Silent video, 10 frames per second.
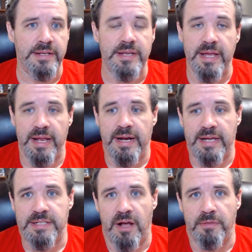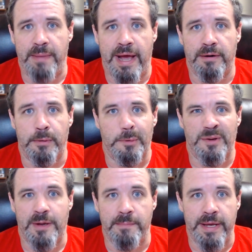And I saw the battle
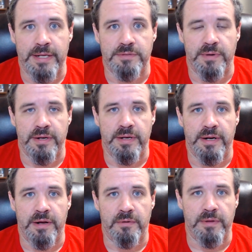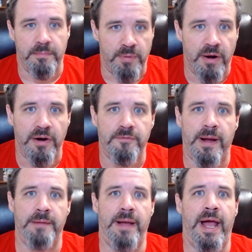commence when, they brought
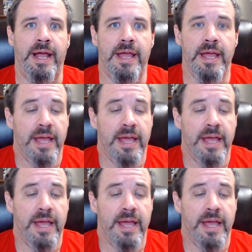everybody back.